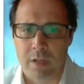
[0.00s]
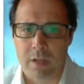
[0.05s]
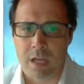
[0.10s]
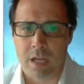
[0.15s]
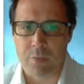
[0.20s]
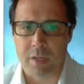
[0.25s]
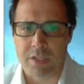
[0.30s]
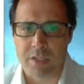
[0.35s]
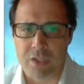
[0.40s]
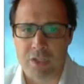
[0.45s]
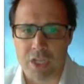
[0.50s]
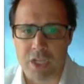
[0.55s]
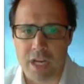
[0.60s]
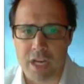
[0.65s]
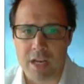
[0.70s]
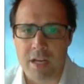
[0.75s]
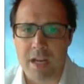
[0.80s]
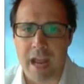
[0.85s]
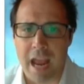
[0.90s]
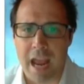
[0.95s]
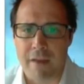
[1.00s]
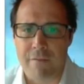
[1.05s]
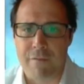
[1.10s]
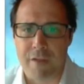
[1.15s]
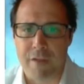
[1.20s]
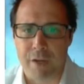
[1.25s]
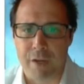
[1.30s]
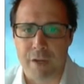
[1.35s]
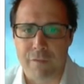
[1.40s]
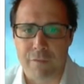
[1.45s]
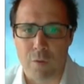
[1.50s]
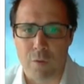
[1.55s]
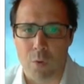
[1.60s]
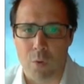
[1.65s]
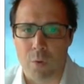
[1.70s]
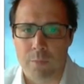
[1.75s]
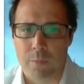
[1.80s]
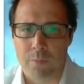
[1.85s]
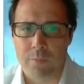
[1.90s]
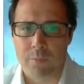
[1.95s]
as we can see in figure
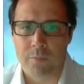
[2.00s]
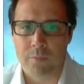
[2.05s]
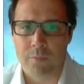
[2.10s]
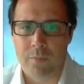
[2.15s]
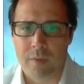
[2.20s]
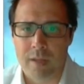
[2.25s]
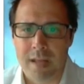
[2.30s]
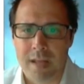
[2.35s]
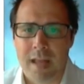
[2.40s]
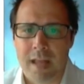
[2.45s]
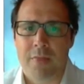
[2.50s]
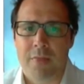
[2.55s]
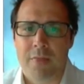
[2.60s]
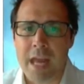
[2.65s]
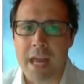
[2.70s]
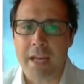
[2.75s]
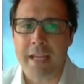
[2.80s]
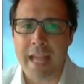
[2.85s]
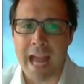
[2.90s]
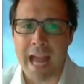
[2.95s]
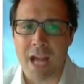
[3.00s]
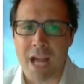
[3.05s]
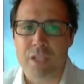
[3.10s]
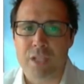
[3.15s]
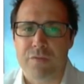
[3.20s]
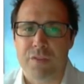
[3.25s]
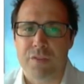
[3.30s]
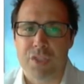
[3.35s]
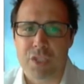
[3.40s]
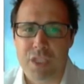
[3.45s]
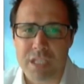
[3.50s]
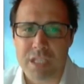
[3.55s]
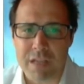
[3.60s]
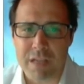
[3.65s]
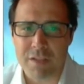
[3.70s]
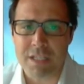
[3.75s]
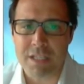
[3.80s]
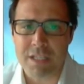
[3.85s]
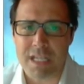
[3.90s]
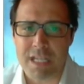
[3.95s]
4. That accounts for
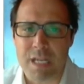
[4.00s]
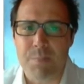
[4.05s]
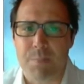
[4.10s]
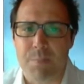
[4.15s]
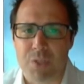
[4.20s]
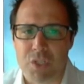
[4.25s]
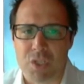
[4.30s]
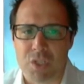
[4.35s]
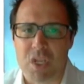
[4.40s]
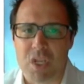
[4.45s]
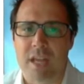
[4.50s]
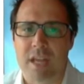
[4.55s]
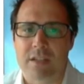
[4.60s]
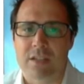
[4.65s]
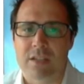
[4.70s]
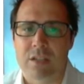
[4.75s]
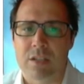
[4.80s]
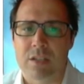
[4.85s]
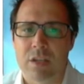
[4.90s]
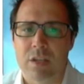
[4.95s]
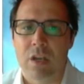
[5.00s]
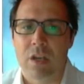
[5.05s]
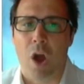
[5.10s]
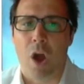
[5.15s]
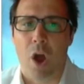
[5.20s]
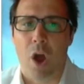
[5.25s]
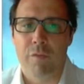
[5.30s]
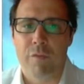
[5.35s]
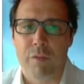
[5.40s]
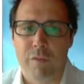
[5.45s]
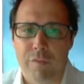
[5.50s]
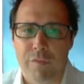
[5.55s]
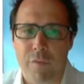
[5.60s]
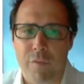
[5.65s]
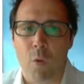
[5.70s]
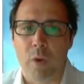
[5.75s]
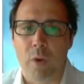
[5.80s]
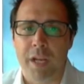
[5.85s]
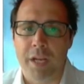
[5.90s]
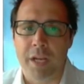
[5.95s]
70% of the
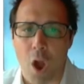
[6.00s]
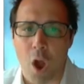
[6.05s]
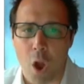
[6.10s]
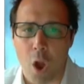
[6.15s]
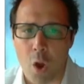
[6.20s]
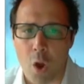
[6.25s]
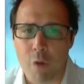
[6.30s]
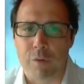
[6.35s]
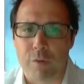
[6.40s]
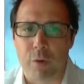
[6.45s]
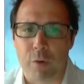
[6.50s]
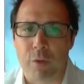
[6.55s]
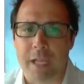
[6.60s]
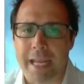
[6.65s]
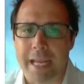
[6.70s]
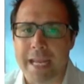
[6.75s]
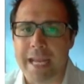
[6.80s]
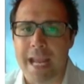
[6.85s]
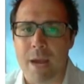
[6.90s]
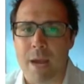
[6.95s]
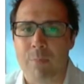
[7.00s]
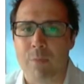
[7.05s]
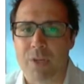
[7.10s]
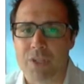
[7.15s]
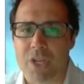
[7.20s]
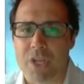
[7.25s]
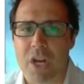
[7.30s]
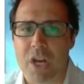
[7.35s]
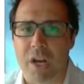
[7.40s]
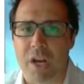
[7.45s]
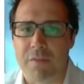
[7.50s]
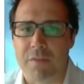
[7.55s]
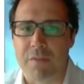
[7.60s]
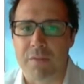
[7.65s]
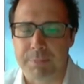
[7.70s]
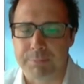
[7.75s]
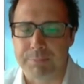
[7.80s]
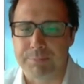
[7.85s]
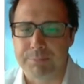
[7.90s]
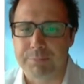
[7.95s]
fall in overall EM
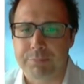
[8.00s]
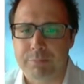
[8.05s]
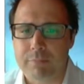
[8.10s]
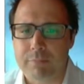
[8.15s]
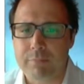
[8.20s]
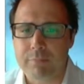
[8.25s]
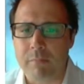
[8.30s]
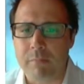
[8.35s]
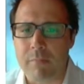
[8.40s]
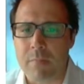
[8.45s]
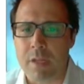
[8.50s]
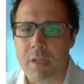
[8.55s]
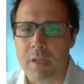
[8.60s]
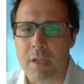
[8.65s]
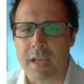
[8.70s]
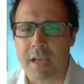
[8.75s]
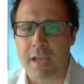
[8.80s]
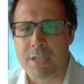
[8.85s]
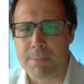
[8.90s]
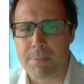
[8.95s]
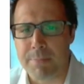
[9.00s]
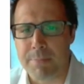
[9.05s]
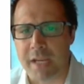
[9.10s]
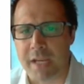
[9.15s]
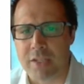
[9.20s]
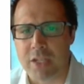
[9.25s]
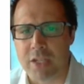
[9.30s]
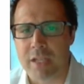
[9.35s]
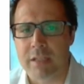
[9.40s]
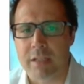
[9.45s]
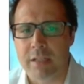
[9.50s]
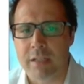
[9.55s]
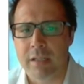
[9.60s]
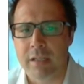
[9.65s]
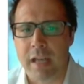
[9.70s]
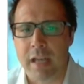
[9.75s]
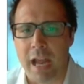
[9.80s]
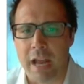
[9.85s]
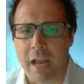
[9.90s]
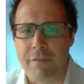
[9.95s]
reserves, as depicted
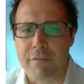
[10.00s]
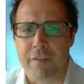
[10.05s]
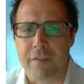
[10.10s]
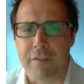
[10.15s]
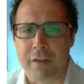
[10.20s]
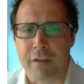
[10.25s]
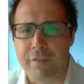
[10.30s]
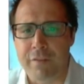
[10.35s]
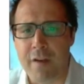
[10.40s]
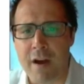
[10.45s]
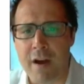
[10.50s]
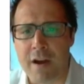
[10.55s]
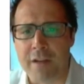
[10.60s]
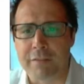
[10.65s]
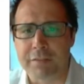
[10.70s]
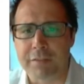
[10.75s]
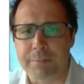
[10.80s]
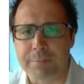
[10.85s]
in figure 5.